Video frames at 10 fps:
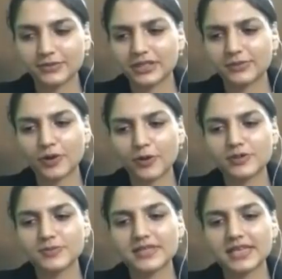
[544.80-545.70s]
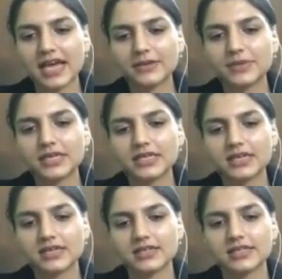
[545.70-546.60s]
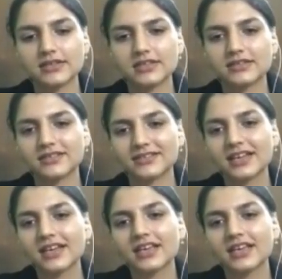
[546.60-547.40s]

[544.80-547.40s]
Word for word: them. The problems can be, sir,